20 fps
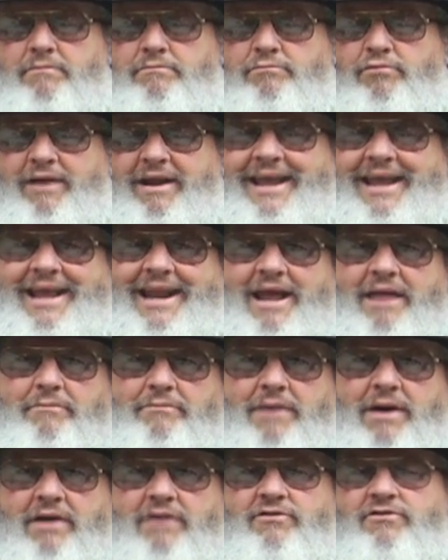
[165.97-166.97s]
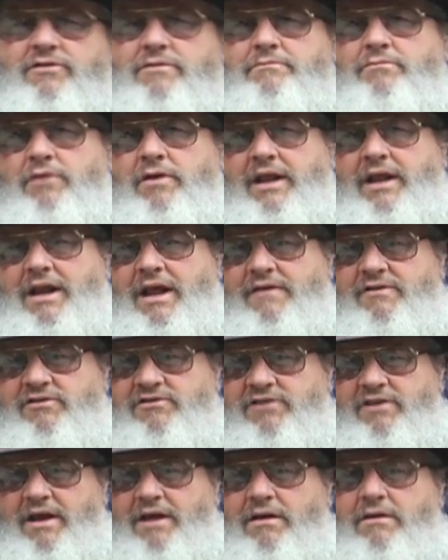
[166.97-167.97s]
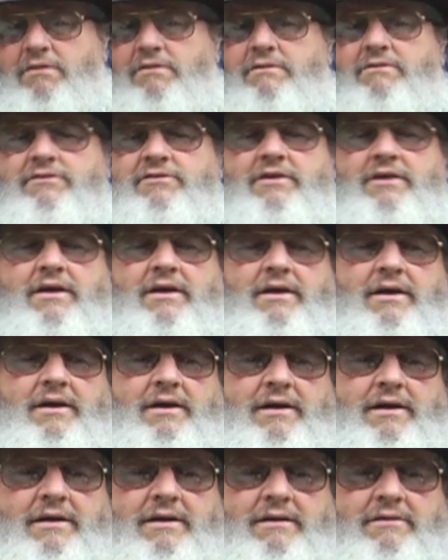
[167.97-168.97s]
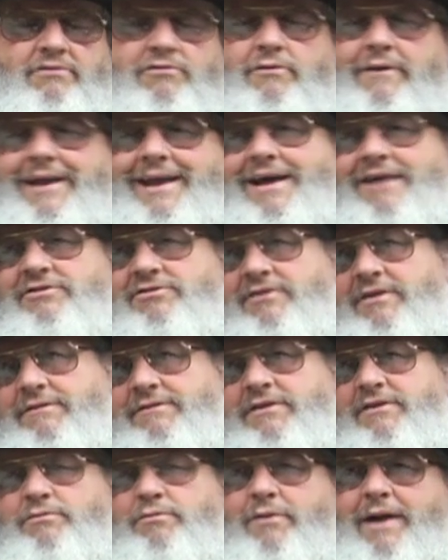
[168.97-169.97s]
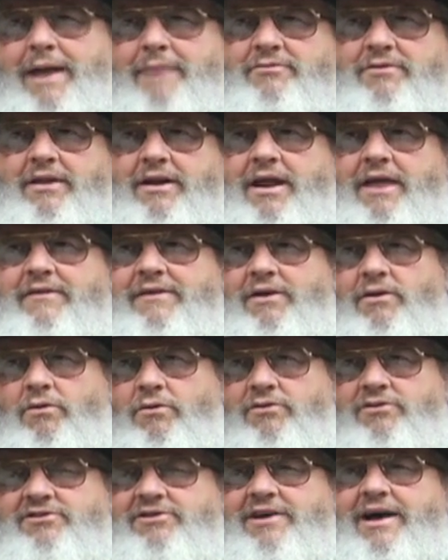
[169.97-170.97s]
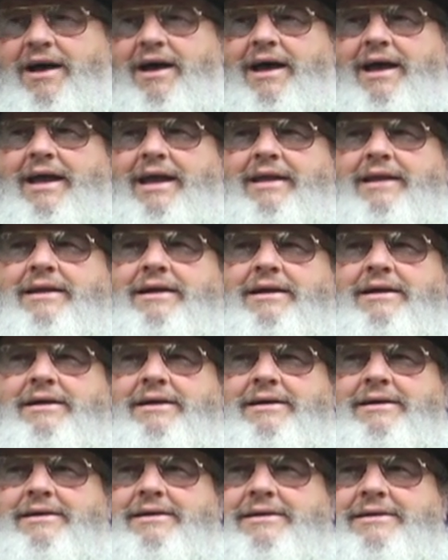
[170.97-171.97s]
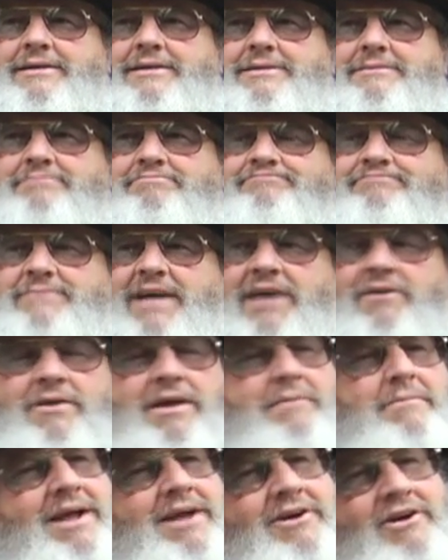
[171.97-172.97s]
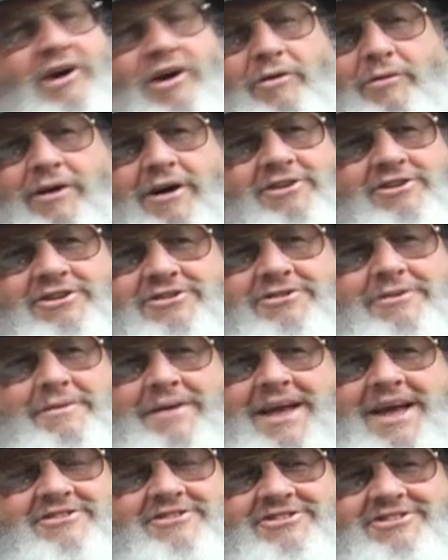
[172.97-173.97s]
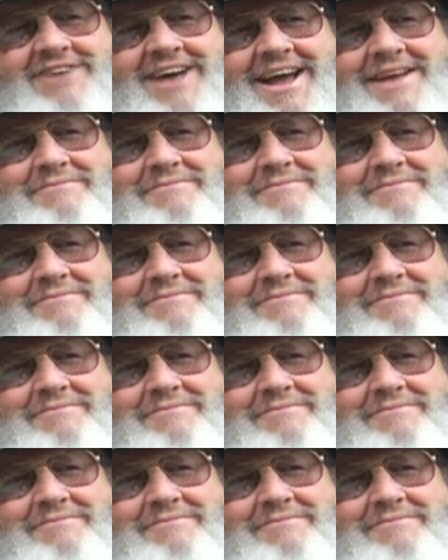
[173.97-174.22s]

breaking it out of boxes and putting it on the shelves, throwing out stuff that's perhaps a little on the old side. I don't get my car wash as a side